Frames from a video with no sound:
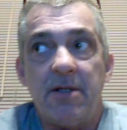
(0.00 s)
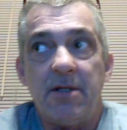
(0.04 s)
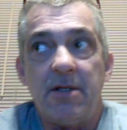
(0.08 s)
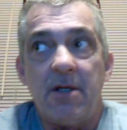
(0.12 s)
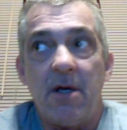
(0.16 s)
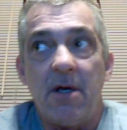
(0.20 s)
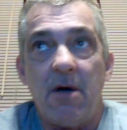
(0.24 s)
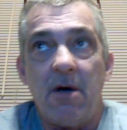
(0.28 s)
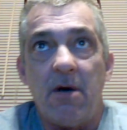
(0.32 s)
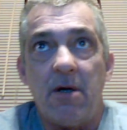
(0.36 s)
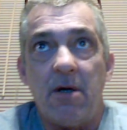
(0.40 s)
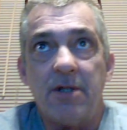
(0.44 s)

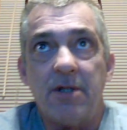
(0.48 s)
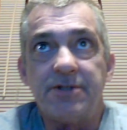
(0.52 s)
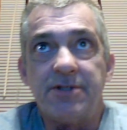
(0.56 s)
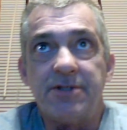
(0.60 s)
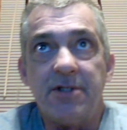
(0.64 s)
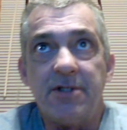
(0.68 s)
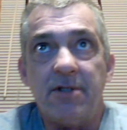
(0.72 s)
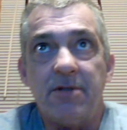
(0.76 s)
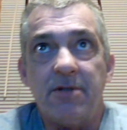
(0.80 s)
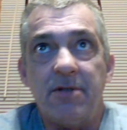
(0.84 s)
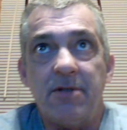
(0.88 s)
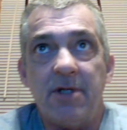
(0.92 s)

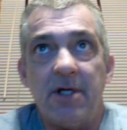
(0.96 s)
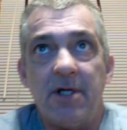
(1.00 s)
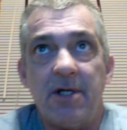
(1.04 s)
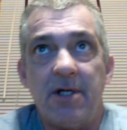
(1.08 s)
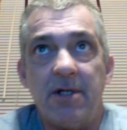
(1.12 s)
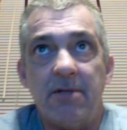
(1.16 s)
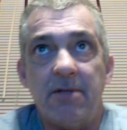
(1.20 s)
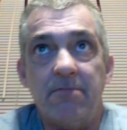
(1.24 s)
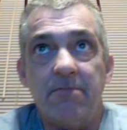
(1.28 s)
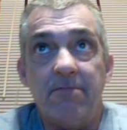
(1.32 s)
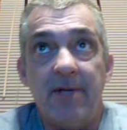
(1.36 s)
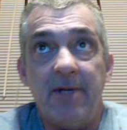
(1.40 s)

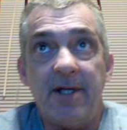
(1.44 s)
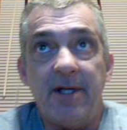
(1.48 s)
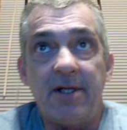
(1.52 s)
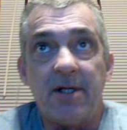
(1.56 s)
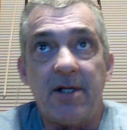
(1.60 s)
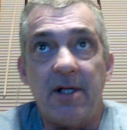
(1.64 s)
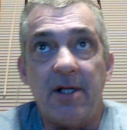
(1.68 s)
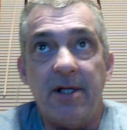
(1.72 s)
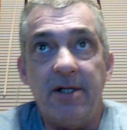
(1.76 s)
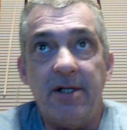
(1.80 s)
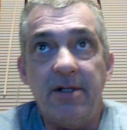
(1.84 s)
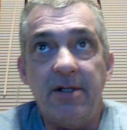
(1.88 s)
Also,
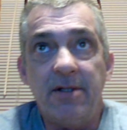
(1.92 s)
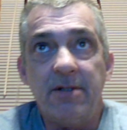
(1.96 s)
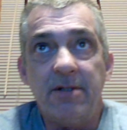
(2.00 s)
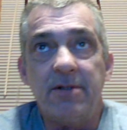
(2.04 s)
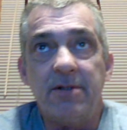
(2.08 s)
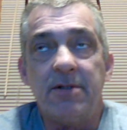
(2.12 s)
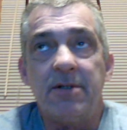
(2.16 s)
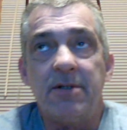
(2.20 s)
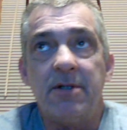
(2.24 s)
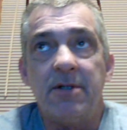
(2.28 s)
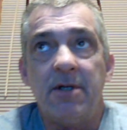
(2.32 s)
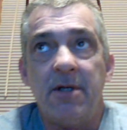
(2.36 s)
medically,
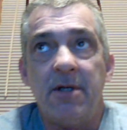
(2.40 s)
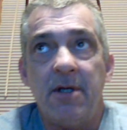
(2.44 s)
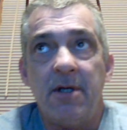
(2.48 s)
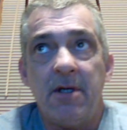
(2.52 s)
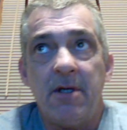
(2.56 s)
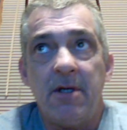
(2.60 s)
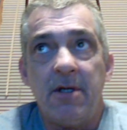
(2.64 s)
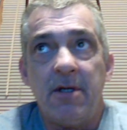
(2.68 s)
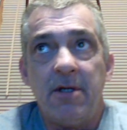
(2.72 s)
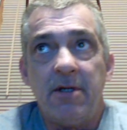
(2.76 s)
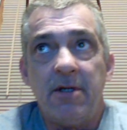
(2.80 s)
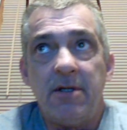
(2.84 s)

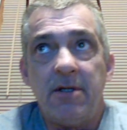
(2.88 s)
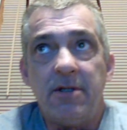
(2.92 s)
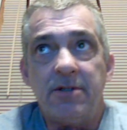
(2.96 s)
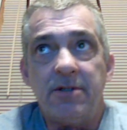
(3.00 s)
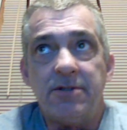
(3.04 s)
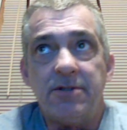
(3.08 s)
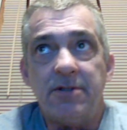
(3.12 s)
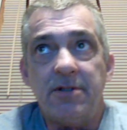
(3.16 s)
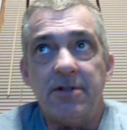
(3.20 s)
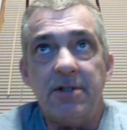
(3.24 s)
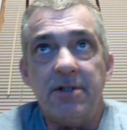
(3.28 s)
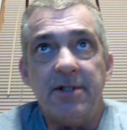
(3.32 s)
it's
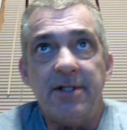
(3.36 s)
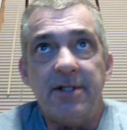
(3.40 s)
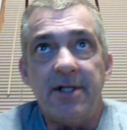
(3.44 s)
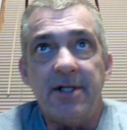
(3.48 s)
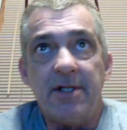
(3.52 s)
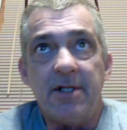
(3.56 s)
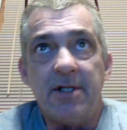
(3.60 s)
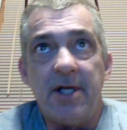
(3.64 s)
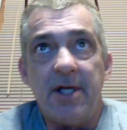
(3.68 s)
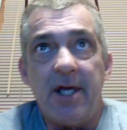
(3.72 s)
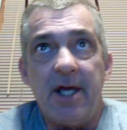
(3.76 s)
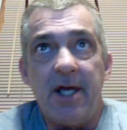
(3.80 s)
a good thing
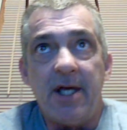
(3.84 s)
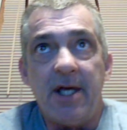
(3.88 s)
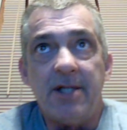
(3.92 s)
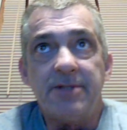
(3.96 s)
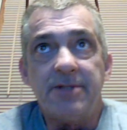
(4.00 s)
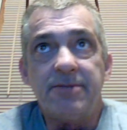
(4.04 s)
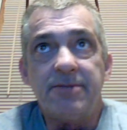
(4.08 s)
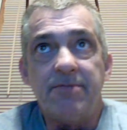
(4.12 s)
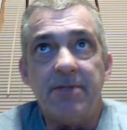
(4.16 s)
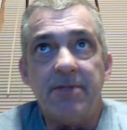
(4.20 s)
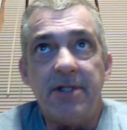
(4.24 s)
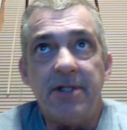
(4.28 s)
to have,
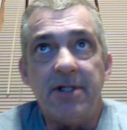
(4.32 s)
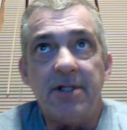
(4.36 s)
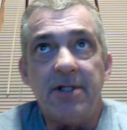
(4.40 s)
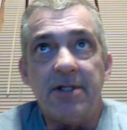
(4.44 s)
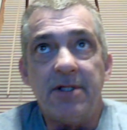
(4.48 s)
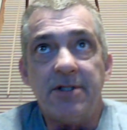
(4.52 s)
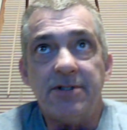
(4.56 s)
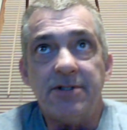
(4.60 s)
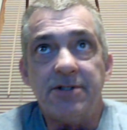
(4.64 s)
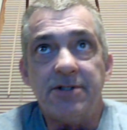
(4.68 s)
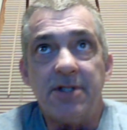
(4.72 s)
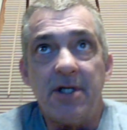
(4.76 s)

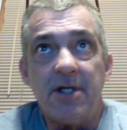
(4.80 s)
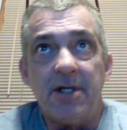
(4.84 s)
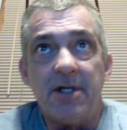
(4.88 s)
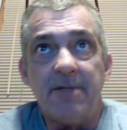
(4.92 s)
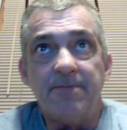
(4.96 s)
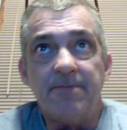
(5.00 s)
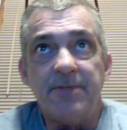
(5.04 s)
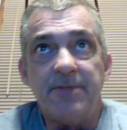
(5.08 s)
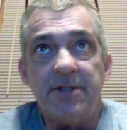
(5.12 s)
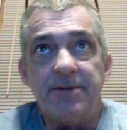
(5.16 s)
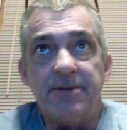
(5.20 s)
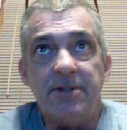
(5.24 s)
because
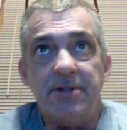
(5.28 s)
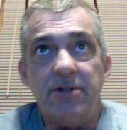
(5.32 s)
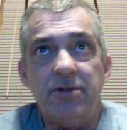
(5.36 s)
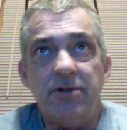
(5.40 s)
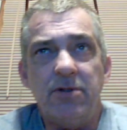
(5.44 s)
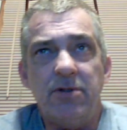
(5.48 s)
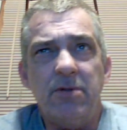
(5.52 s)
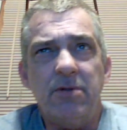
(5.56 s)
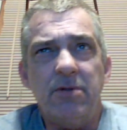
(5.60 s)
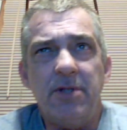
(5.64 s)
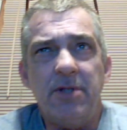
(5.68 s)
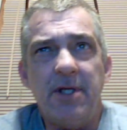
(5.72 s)
if you
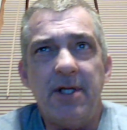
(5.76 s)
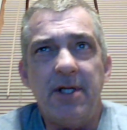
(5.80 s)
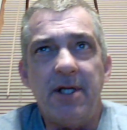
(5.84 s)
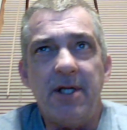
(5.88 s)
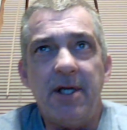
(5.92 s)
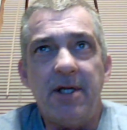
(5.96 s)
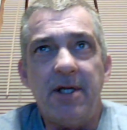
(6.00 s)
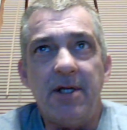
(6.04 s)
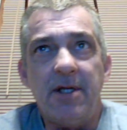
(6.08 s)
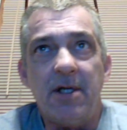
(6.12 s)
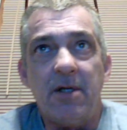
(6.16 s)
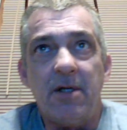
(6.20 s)
do get
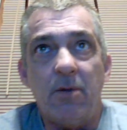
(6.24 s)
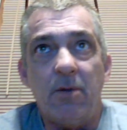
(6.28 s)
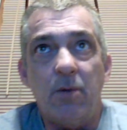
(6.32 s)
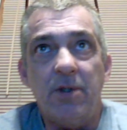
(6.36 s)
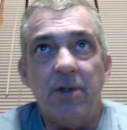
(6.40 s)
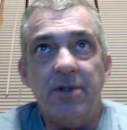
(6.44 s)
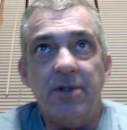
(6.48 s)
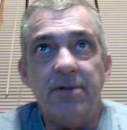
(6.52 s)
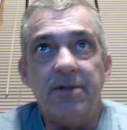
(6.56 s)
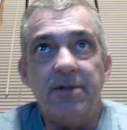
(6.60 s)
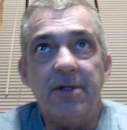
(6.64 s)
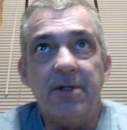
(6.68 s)
a
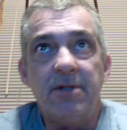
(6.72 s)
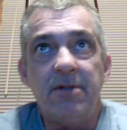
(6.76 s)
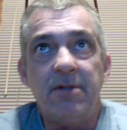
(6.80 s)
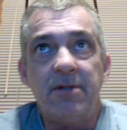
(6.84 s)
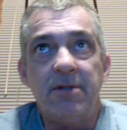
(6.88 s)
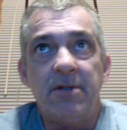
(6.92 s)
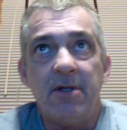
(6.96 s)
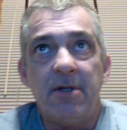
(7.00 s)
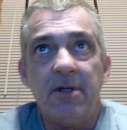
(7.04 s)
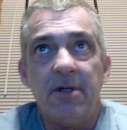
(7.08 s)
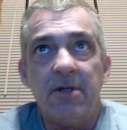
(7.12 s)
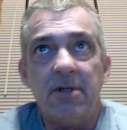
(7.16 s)
wound,
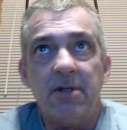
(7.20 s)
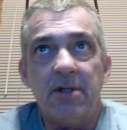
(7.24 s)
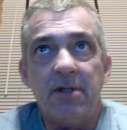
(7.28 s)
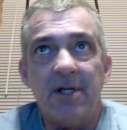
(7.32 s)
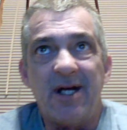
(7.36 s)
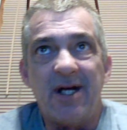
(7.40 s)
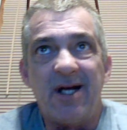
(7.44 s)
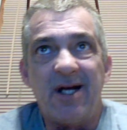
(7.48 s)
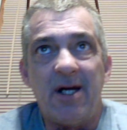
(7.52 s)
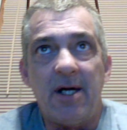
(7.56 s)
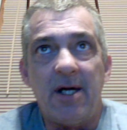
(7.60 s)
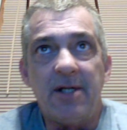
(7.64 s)

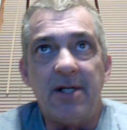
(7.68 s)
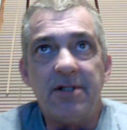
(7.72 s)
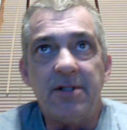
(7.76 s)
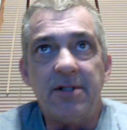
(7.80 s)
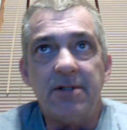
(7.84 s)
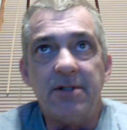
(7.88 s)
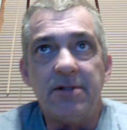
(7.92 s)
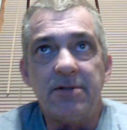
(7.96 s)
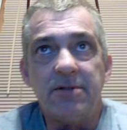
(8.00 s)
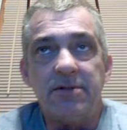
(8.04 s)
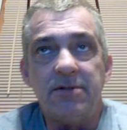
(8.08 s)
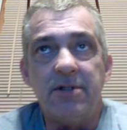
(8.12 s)
cut,
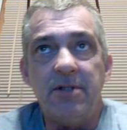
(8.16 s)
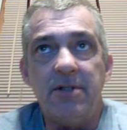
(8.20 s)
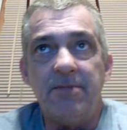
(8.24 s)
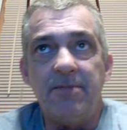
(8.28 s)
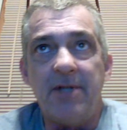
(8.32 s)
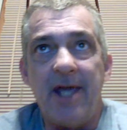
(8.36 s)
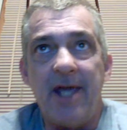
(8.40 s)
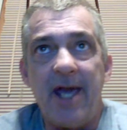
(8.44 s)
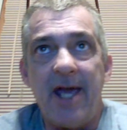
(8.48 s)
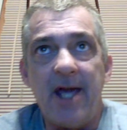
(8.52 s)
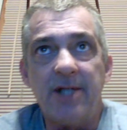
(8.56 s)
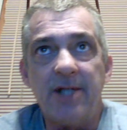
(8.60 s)
deep
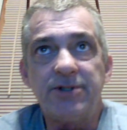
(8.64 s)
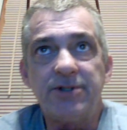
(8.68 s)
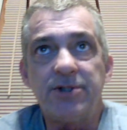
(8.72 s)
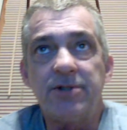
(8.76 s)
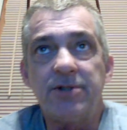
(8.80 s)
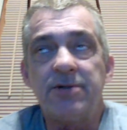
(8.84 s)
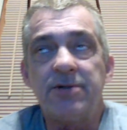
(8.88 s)
gash,